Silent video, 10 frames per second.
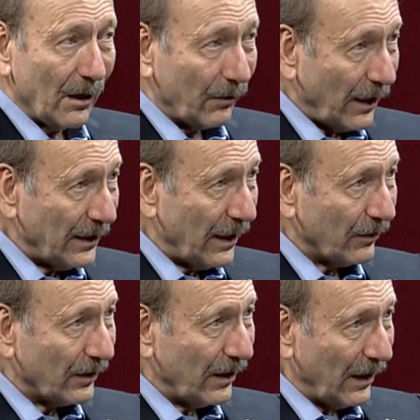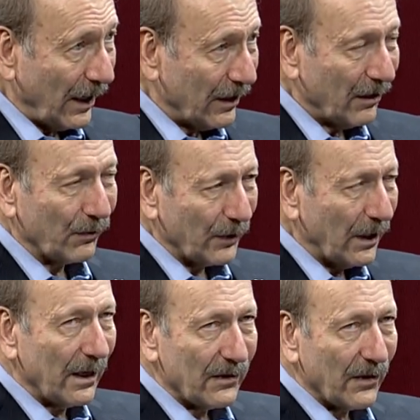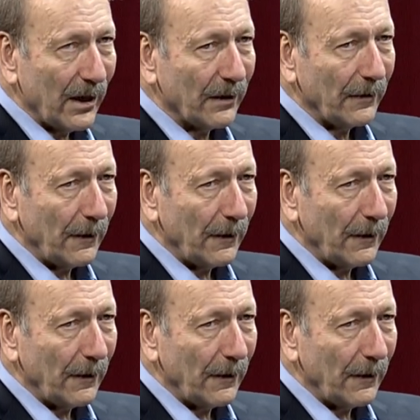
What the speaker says: Right now, today, you know, realize that